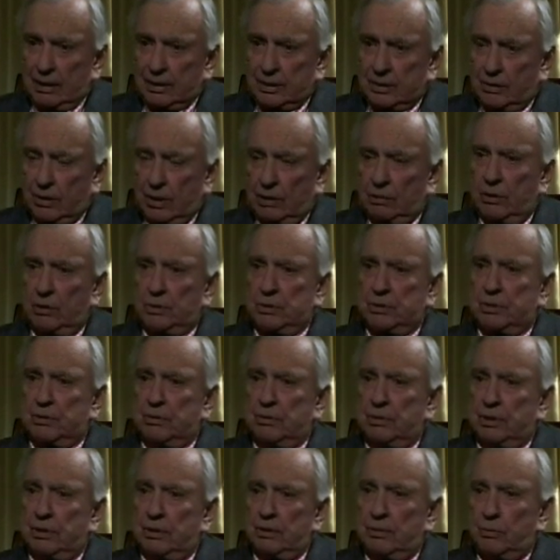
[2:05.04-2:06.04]
So I wrote
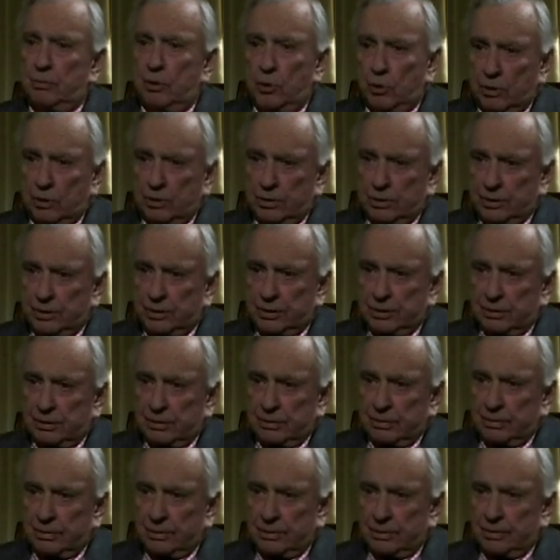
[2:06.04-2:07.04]
2 little books,
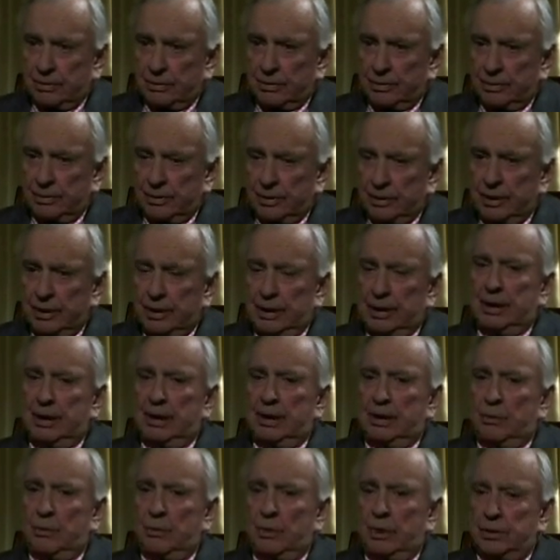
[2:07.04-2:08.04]

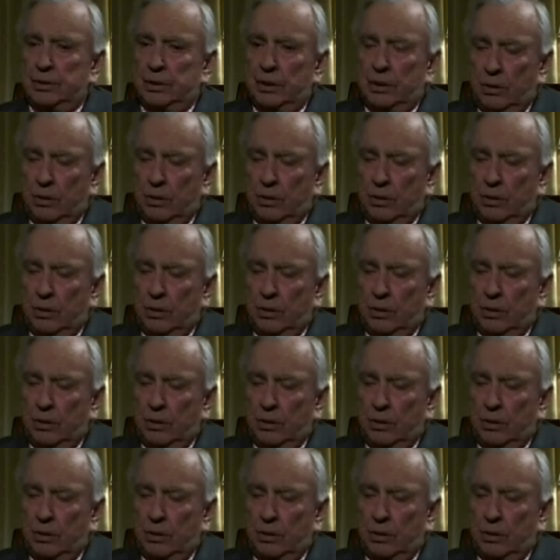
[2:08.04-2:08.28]
one